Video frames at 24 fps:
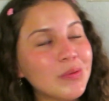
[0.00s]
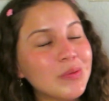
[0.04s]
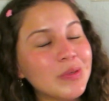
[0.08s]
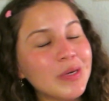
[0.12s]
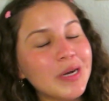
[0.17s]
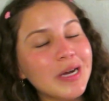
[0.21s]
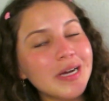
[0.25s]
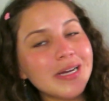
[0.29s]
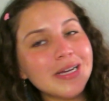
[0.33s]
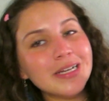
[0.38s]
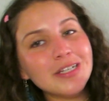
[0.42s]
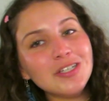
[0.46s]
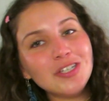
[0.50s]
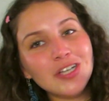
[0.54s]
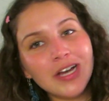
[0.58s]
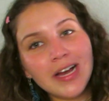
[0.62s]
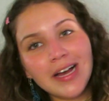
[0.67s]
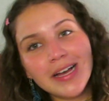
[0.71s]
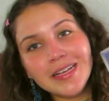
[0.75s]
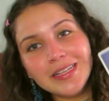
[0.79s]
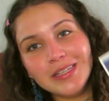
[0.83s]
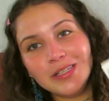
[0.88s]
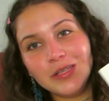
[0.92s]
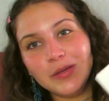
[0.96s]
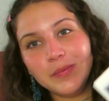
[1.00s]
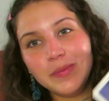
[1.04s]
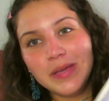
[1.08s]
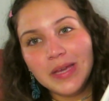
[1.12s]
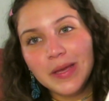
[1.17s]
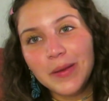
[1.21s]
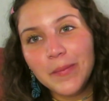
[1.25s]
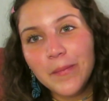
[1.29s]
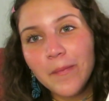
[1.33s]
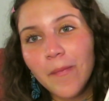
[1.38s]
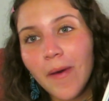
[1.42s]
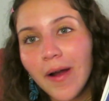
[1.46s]
crush has to
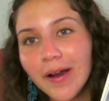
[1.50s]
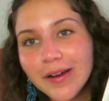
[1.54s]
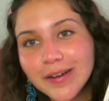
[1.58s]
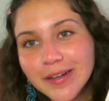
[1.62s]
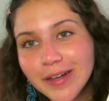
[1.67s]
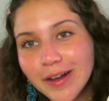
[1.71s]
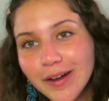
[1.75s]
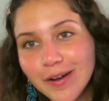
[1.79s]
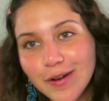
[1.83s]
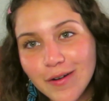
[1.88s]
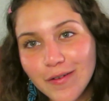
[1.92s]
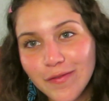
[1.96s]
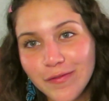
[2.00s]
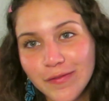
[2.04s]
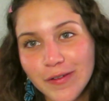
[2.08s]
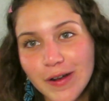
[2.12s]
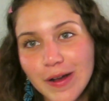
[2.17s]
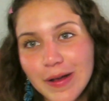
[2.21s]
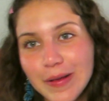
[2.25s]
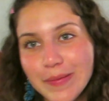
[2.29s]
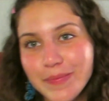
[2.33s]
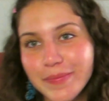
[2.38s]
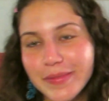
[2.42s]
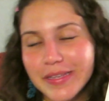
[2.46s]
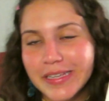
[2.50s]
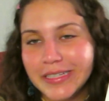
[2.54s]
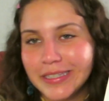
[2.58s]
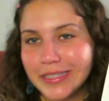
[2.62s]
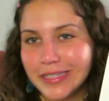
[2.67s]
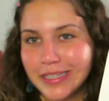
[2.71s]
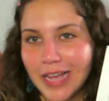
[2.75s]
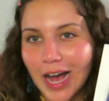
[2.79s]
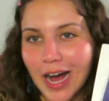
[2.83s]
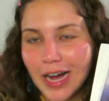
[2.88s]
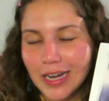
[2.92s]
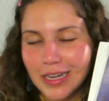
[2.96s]
be Marco from the
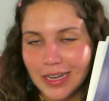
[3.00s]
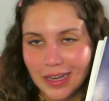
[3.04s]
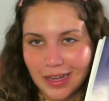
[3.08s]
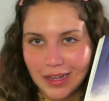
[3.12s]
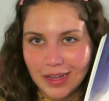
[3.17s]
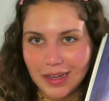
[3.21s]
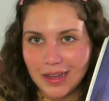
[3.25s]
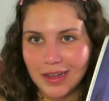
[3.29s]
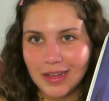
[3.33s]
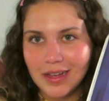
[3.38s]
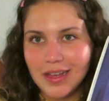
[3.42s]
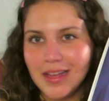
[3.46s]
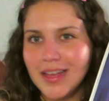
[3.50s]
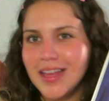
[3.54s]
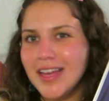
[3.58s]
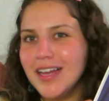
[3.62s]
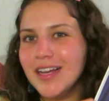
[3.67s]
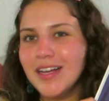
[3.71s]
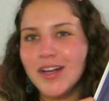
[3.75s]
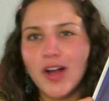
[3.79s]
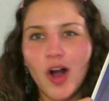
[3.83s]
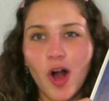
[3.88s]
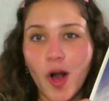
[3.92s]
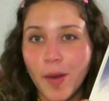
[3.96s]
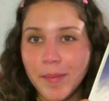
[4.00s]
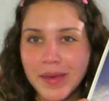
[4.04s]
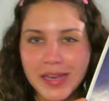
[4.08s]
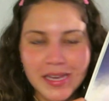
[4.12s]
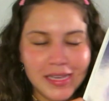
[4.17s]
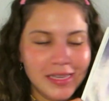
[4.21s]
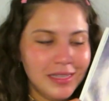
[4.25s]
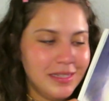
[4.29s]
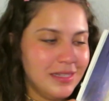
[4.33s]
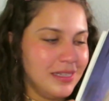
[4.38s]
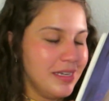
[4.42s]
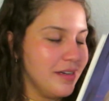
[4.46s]
Saga
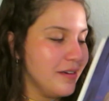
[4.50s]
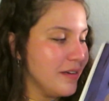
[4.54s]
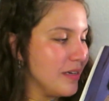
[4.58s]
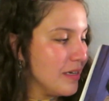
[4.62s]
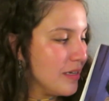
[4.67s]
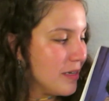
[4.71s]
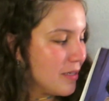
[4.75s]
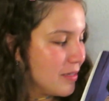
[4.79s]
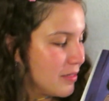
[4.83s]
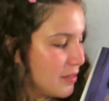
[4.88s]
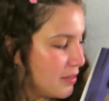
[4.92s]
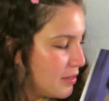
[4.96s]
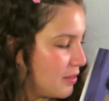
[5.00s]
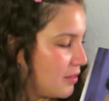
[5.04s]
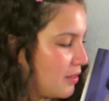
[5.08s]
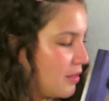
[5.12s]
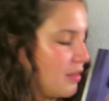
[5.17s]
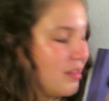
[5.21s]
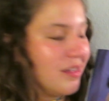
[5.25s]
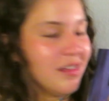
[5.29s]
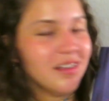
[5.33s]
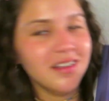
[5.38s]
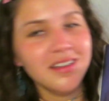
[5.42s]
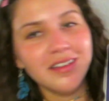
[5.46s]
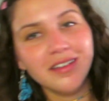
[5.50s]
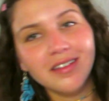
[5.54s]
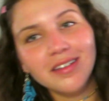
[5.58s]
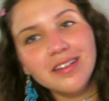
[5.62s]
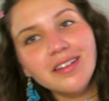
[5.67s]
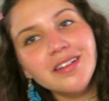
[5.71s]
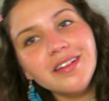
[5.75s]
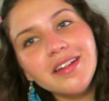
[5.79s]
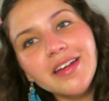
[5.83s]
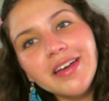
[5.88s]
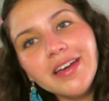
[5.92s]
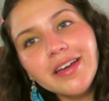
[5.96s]
comic series.
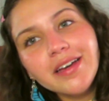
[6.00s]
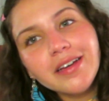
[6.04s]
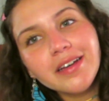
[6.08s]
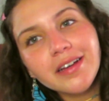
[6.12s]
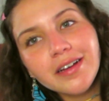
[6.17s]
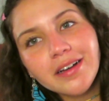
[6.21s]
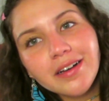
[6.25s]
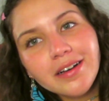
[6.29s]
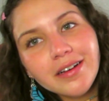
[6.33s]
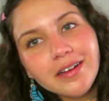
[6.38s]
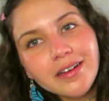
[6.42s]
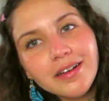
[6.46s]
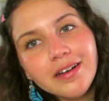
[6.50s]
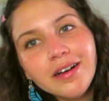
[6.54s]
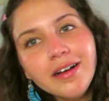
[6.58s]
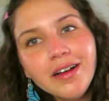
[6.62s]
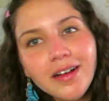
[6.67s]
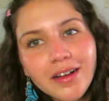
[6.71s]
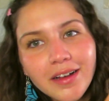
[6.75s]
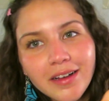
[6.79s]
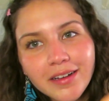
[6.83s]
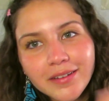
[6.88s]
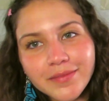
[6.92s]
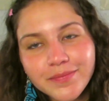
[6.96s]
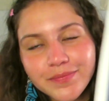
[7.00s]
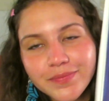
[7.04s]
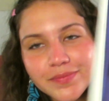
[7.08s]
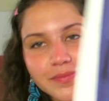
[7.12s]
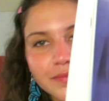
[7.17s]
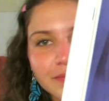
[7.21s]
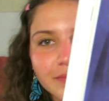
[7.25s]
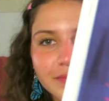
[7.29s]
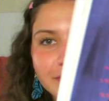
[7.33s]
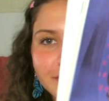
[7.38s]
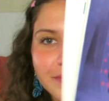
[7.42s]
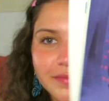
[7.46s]
Like, oh,
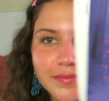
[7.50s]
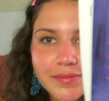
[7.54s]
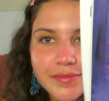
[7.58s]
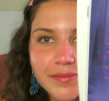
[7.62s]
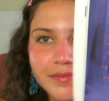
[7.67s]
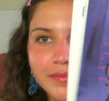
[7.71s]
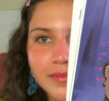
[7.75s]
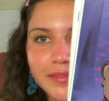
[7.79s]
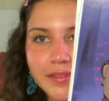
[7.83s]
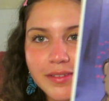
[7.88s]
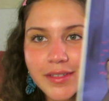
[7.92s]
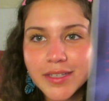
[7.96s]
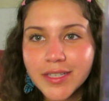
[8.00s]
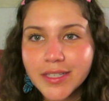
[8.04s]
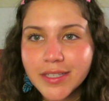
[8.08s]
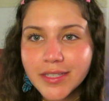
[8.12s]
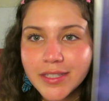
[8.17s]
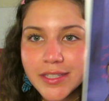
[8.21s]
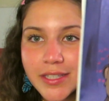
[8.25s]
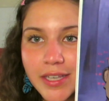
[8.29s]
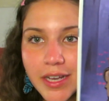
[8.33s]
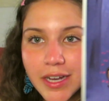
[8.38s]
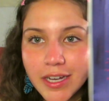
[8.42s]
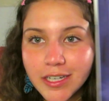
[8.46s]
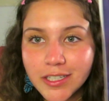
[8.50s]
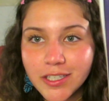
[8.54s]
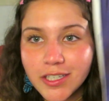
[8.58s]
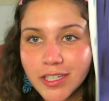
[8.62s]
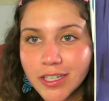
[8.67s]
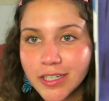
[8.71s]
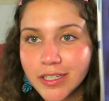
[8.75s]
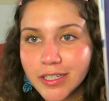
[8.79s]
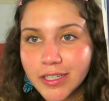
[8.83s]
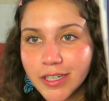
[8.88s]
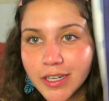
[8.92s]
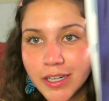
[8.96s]
such
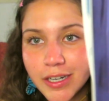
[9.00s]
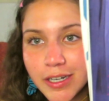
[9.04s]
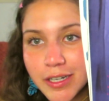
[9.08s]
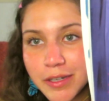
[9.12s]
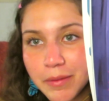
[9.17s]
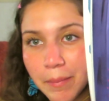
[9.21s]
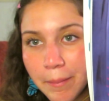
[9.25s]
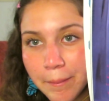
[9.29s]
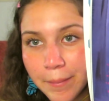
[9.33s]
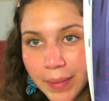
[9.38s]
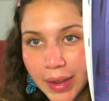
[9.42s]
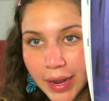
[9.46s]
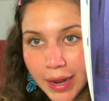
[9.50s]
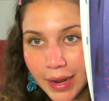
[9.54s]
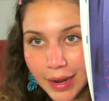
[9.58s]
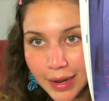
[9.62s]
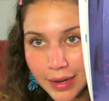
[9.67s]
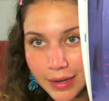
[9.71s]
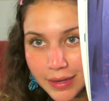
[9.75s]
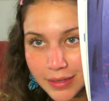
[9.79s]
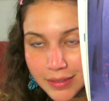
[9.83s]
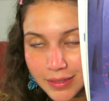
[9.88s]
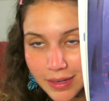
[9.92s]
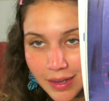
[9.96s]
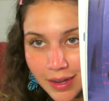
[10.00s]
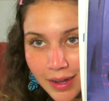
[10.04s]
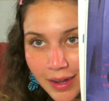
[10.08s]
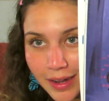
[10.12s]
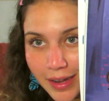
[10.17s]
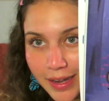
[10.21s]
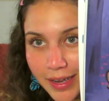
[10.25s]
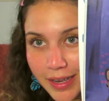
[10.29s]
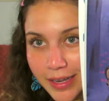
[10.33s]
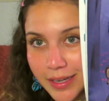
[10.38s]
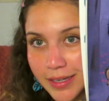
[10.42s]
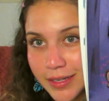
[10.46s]
a good man.
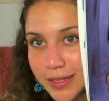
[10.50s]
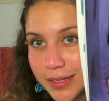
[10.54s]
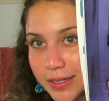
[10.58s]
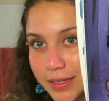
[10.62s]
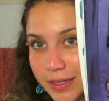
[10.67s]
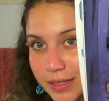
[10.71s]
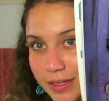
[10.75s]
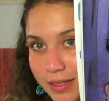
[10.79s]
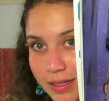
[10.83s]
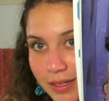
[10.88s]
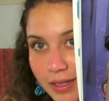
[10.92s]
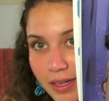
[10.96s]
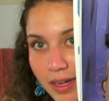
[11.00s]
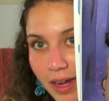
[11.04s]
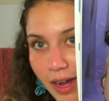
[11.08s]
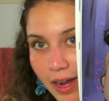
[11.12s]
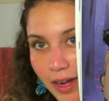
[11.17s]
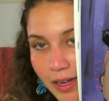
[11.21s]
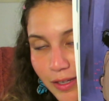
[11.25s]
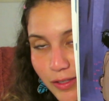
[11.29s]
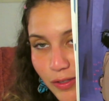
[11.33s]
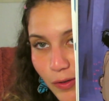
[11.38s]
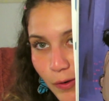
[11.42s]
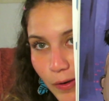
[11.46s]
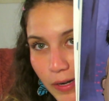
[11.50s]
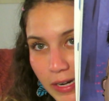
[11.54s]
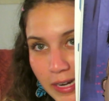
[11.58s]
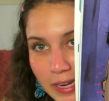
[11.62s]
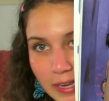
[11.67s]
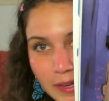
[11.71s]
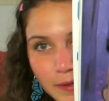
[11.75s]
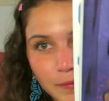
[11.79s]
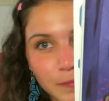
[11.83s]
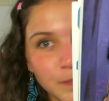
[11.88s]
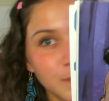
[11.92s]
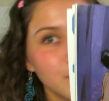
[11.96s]
I adore
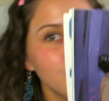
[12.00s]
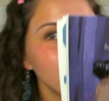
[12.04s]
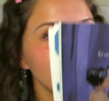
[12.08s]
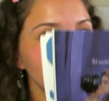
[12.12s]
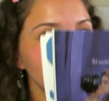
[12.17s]
him.